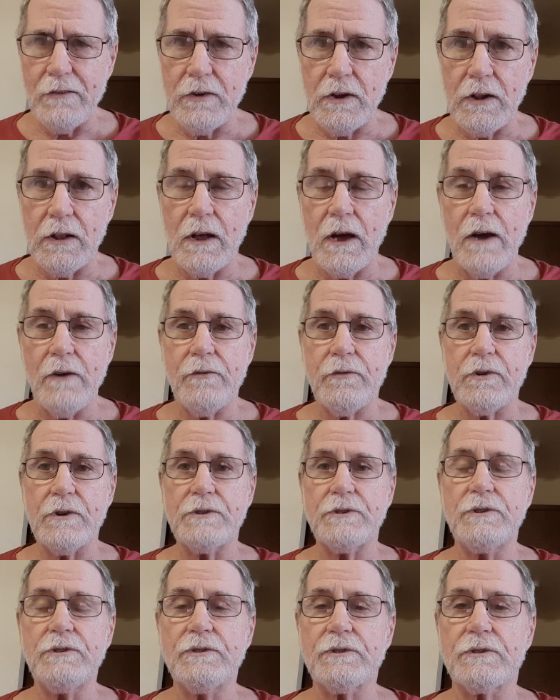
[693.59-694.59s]
a life for
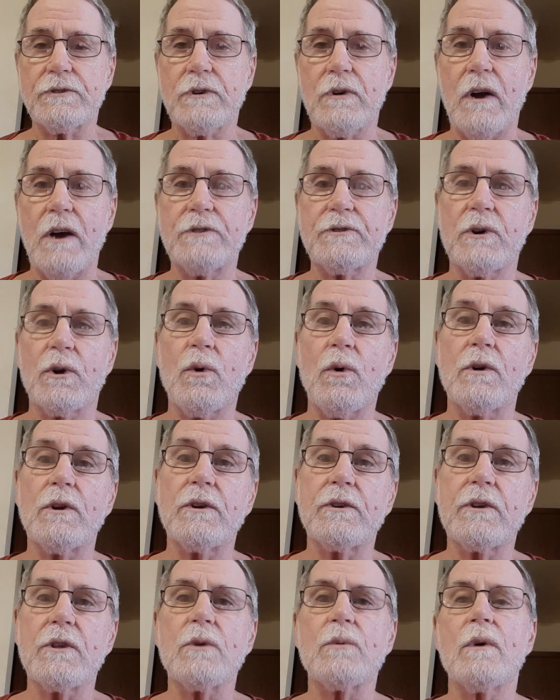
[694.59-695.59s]
Jesus Christ according
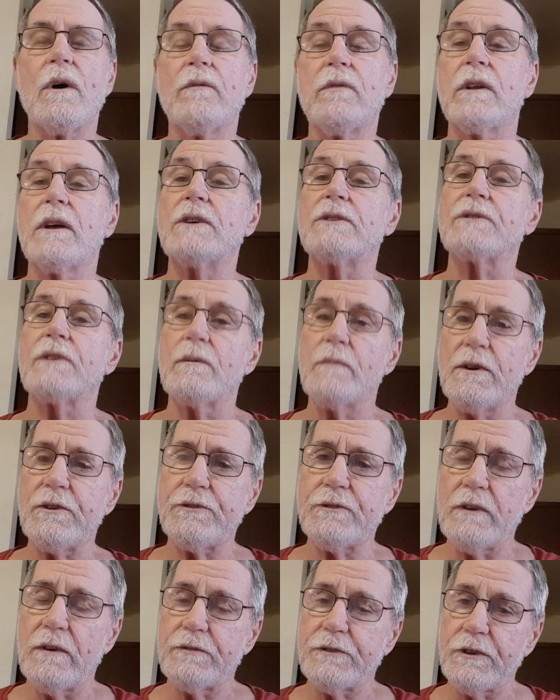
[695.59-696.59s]
to the revelation, the
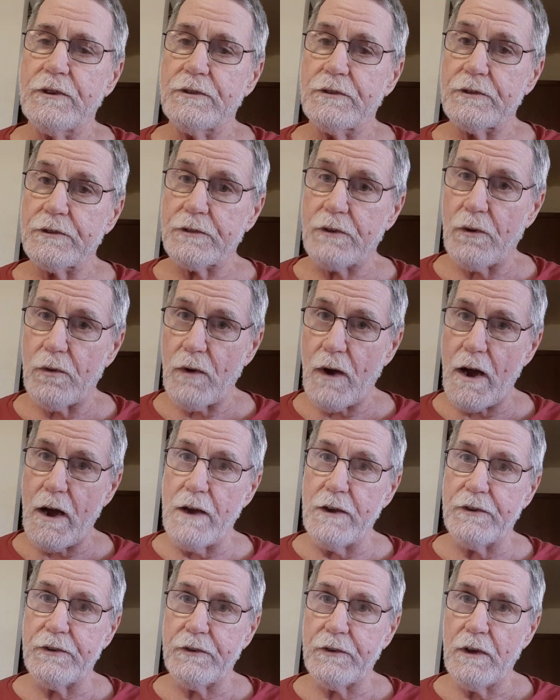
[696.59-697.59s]
mystery of Jesus
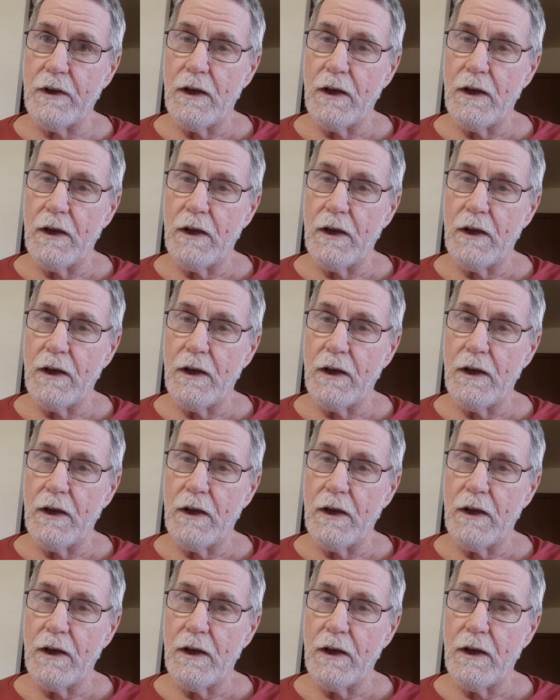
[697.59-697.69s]
Christ,